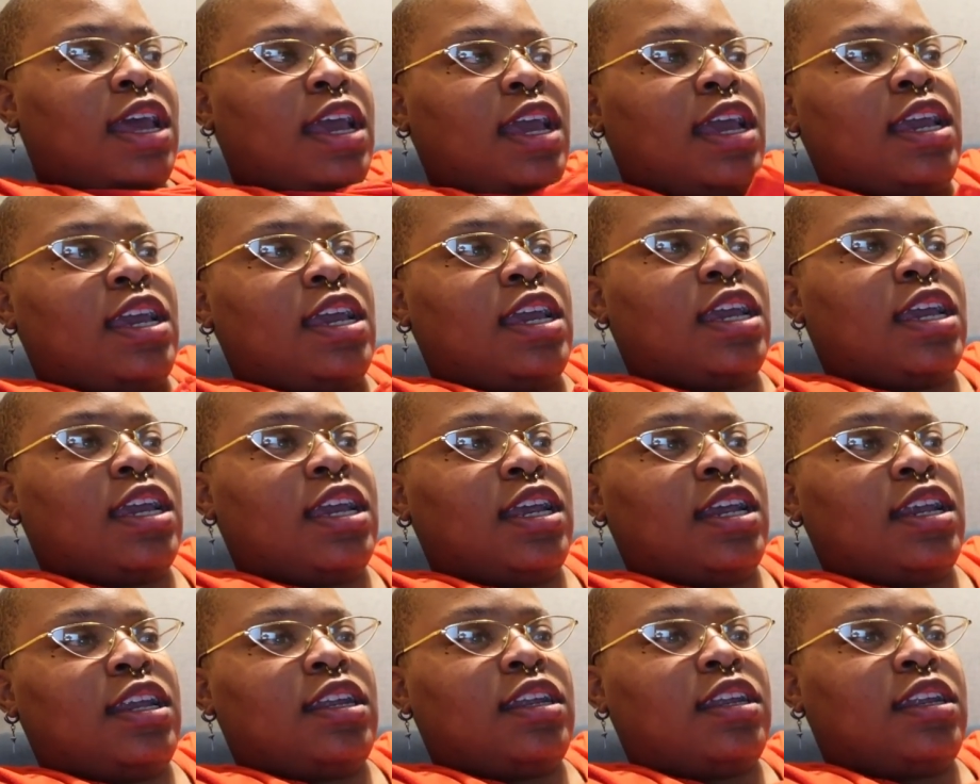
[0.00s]

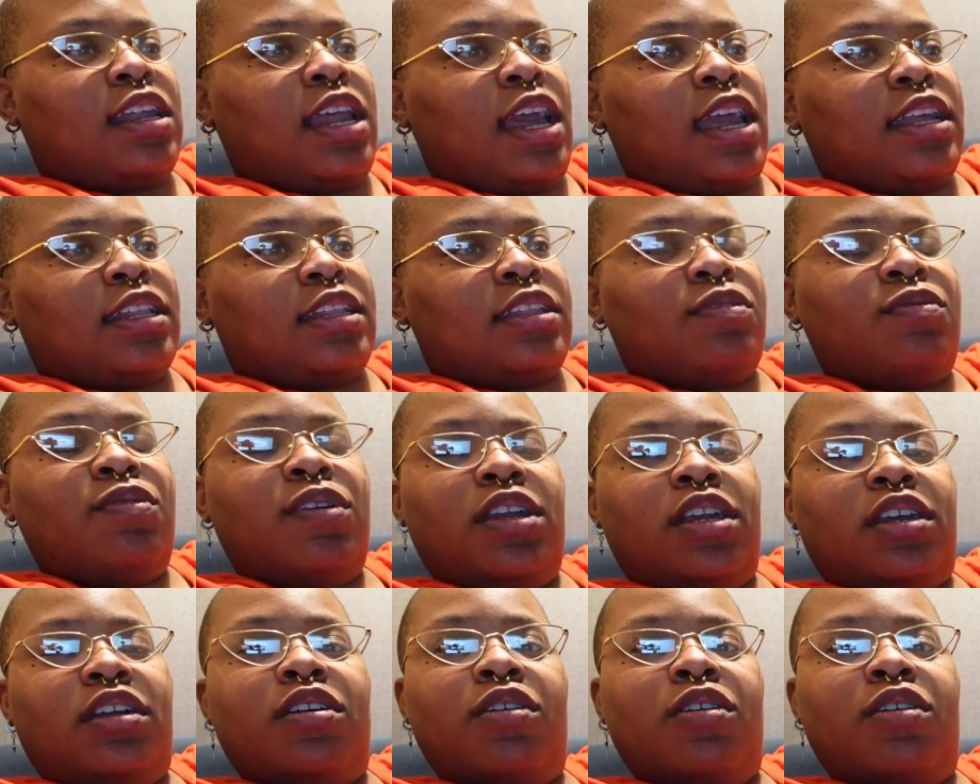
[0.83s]
And like, what a